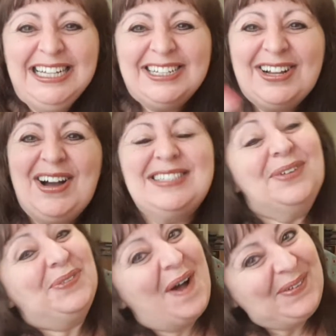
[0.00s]
Guys,
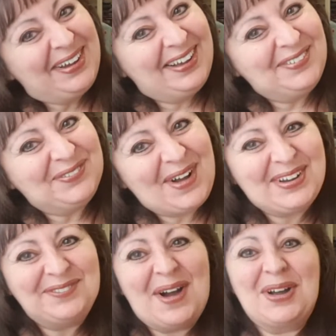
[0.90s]

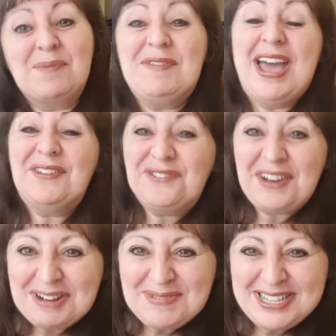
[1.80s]
welcome. We've had a
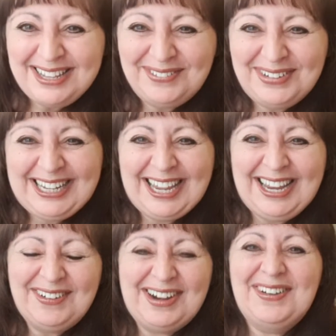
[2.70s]
very busy week
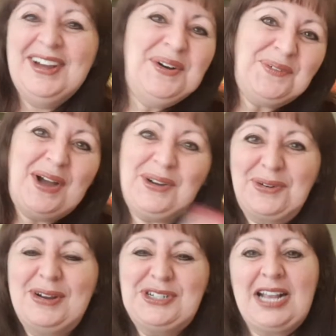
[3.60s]
here at Well
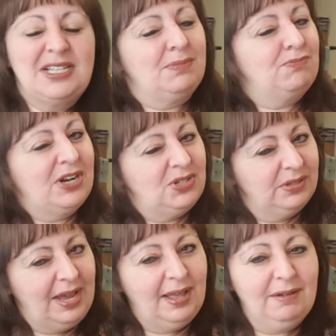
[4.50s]
Crochet. Just brush all
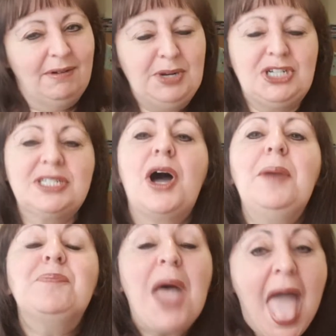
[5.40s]
that other rubbish
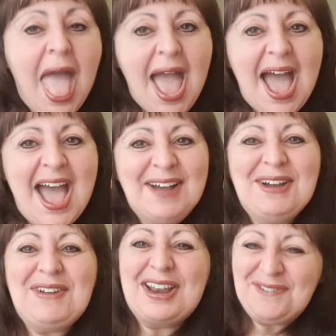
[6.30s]
aside.
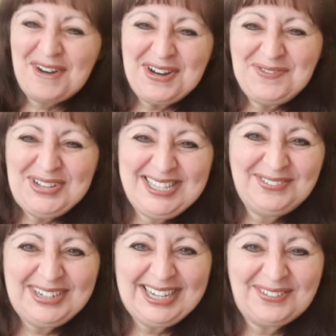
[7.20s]
We've had a very busy
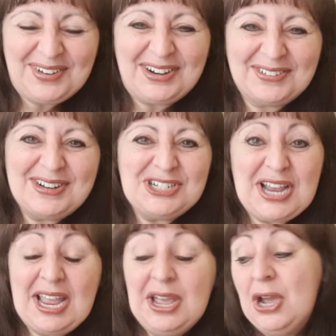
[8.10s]
week at Well
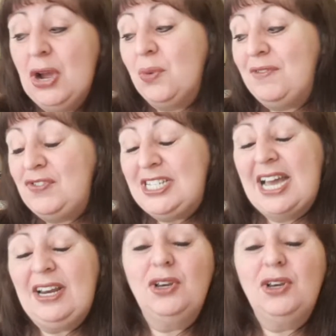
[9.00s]
Crochet. We've done a